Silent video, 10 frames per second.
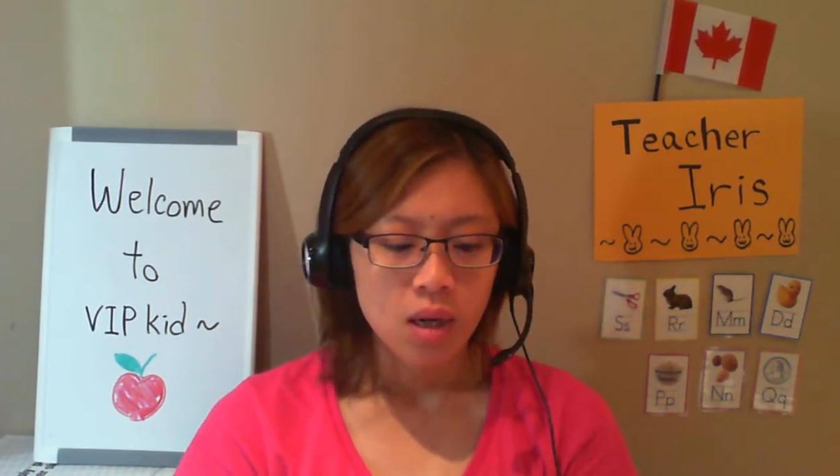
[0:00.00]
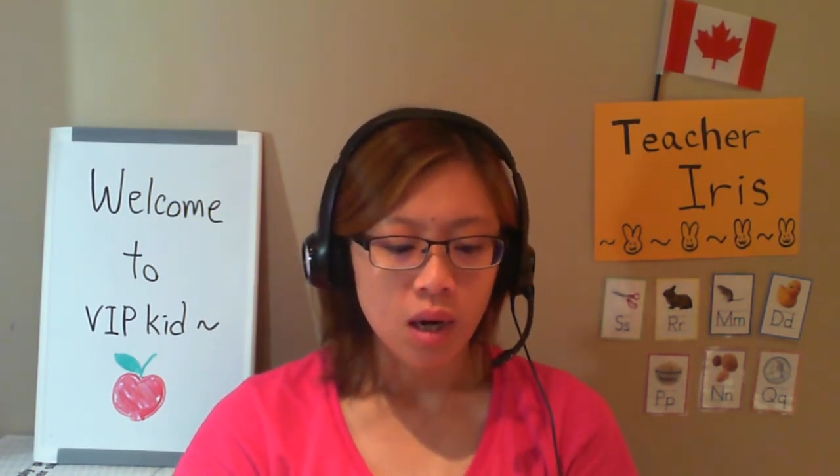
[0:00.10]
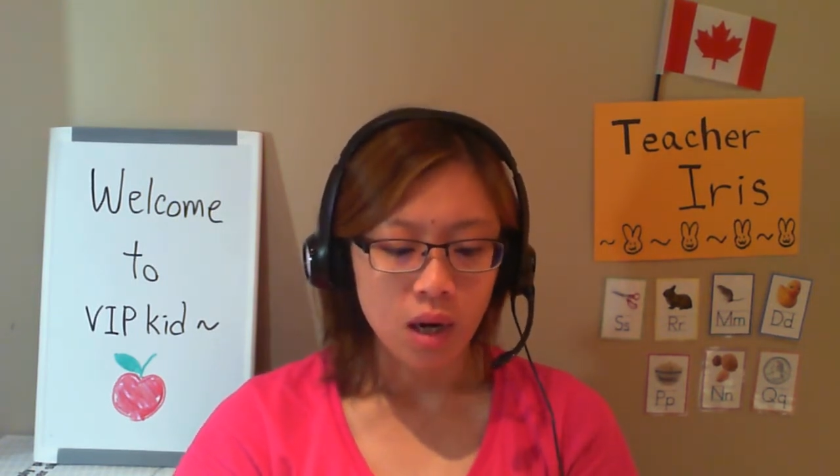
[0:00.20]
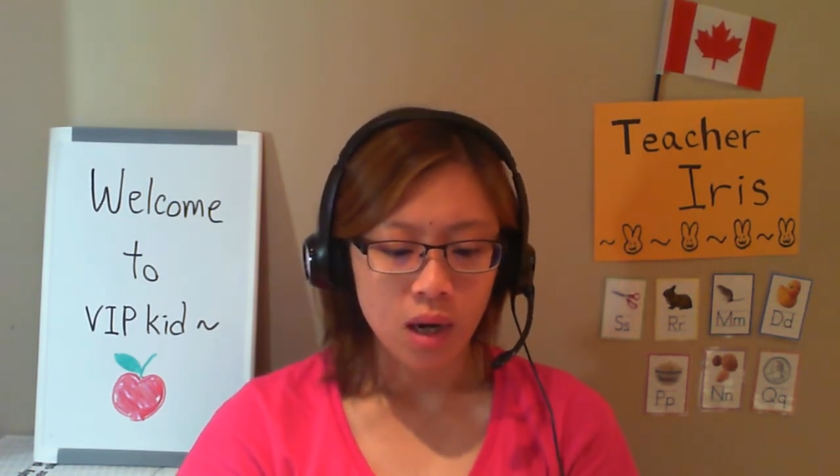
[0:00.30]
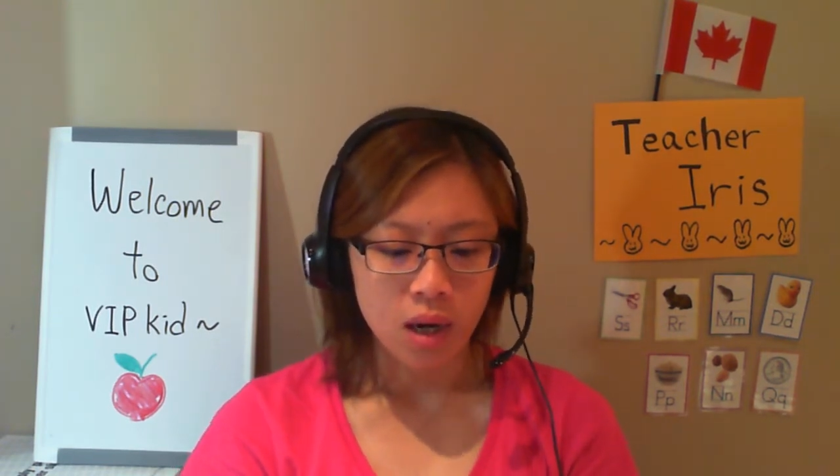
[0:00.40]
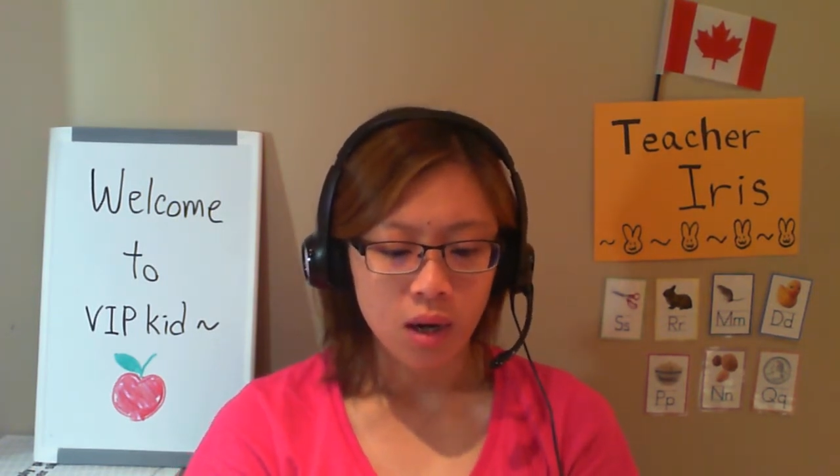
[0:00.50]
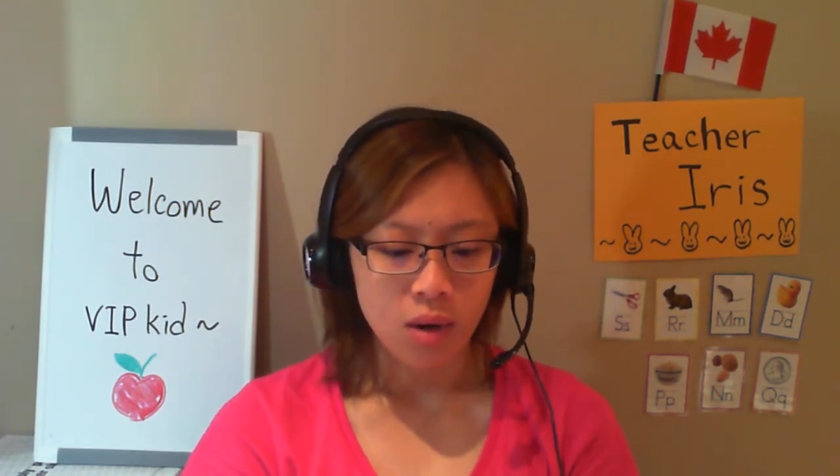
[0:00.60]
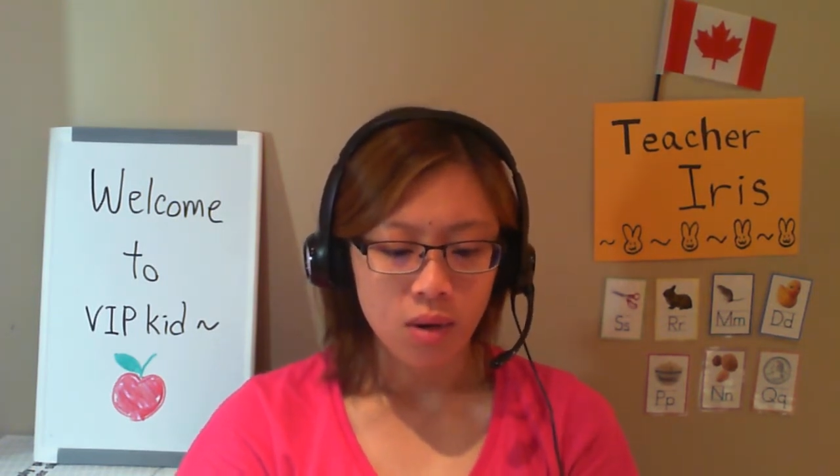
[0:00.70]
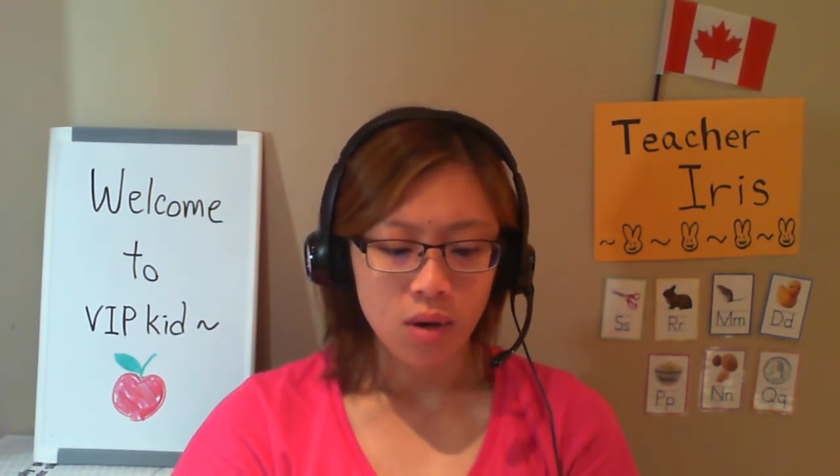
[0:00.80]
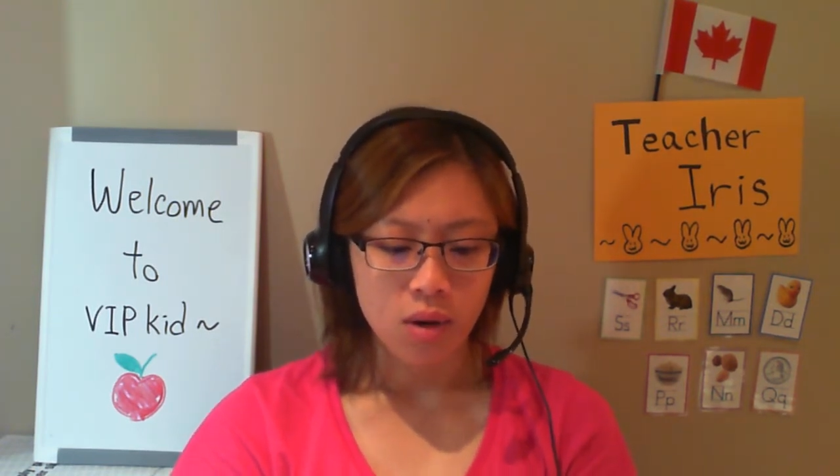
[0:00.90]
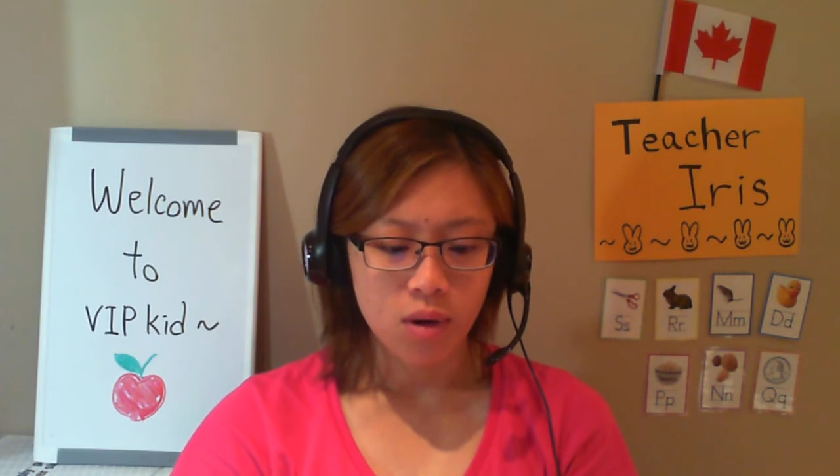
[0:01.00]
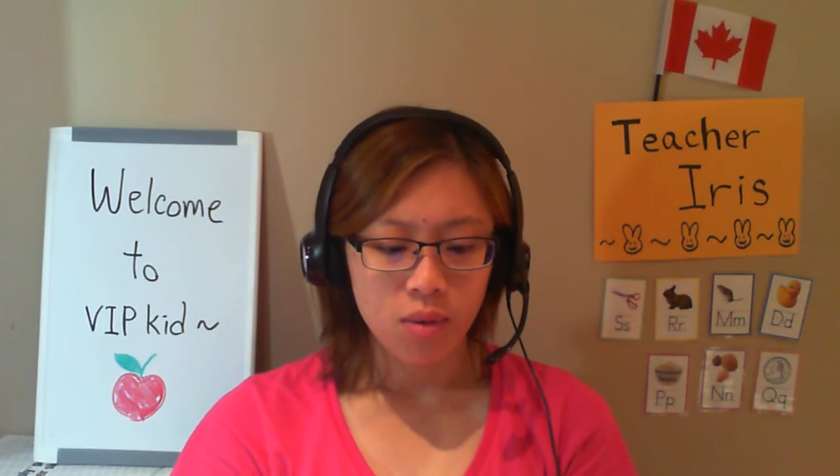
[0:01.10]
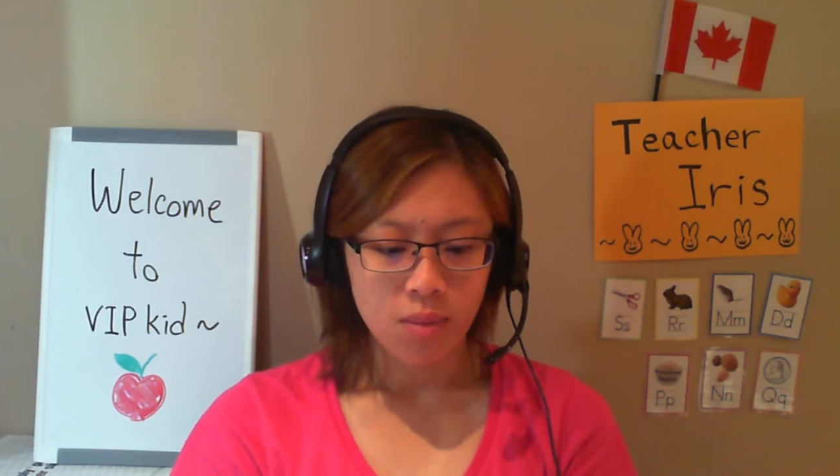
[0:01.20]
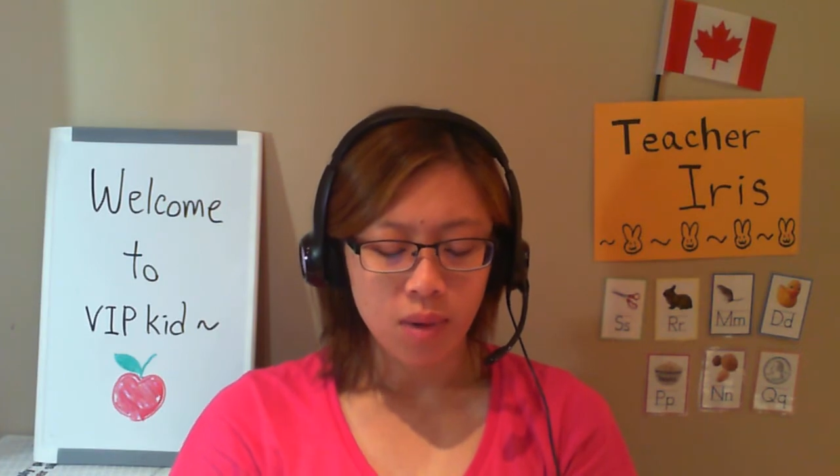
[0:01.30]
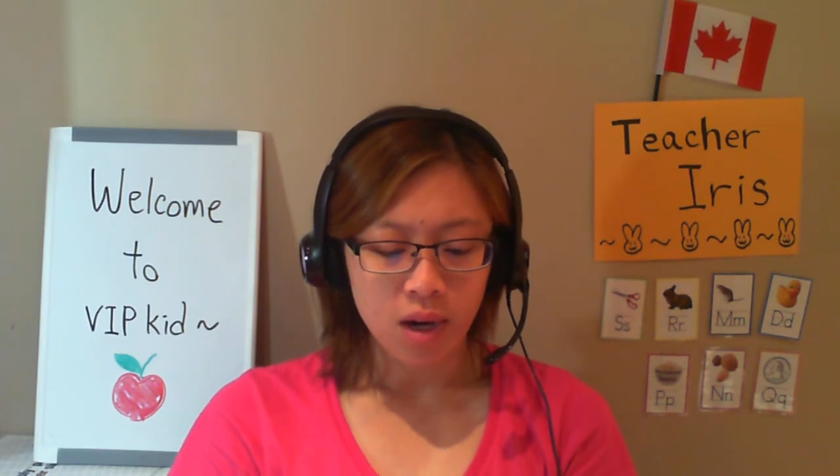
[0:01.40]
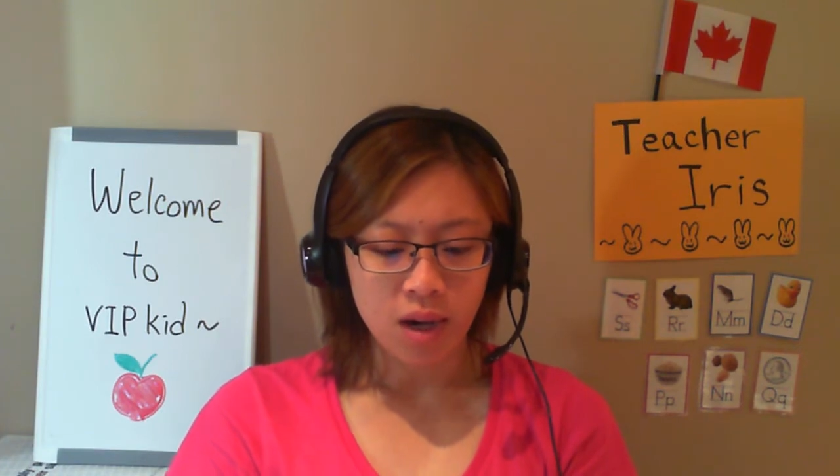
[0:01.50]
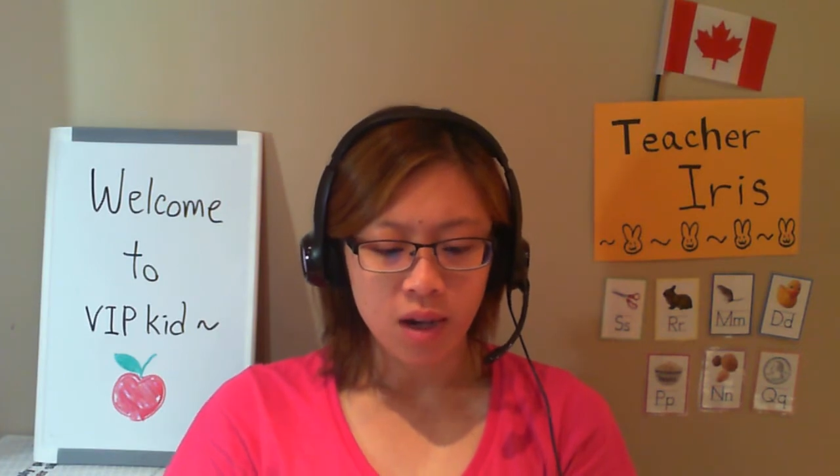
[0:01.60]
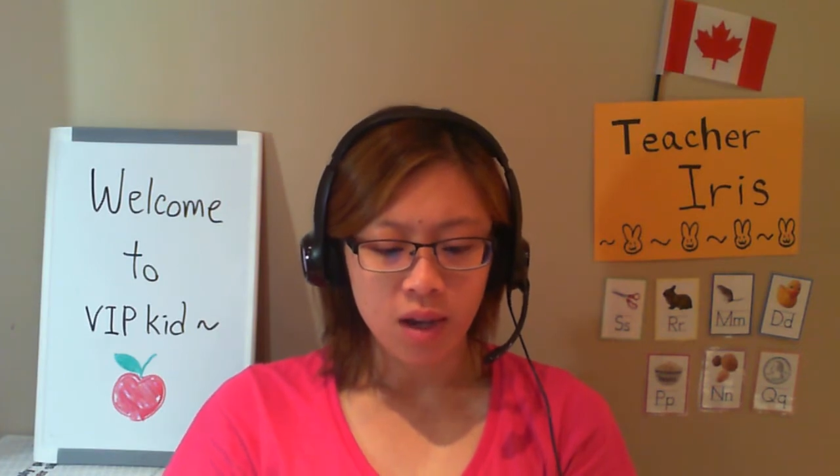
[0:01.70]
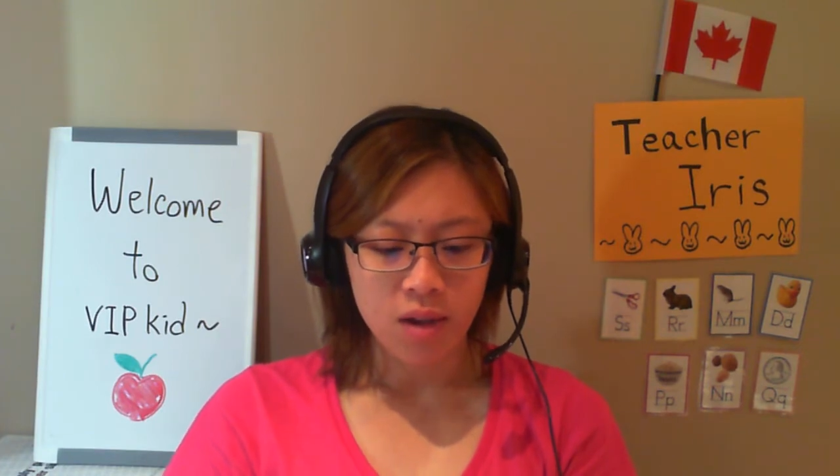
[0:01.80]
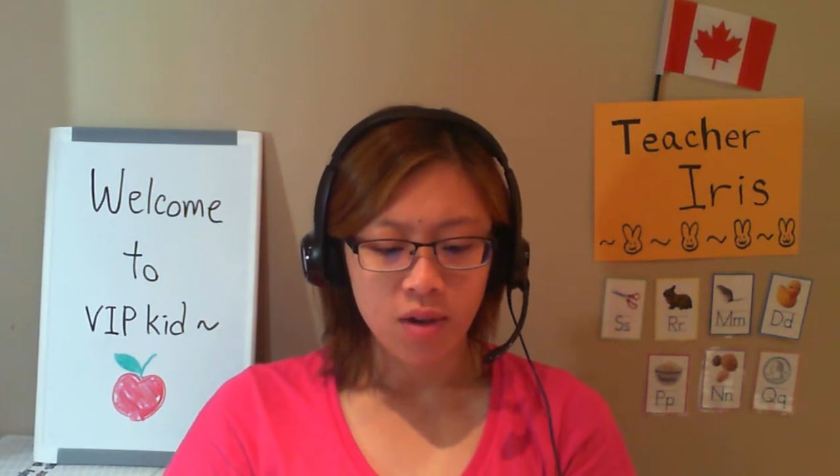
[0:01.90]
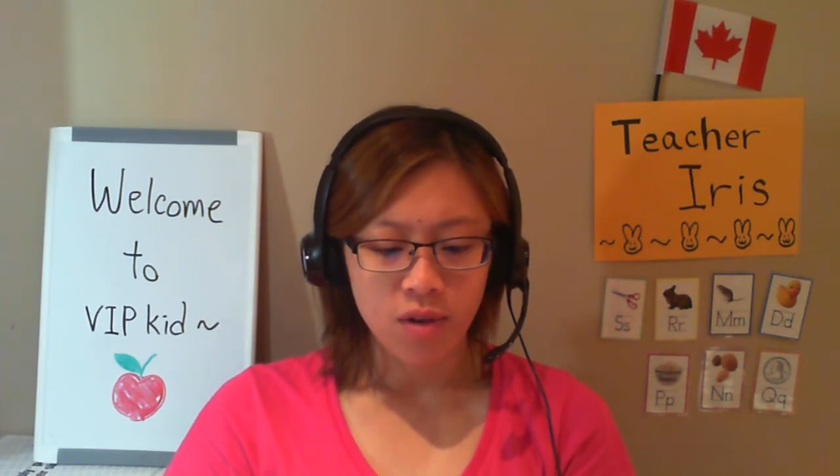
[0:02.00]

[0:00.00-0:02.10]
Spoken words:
my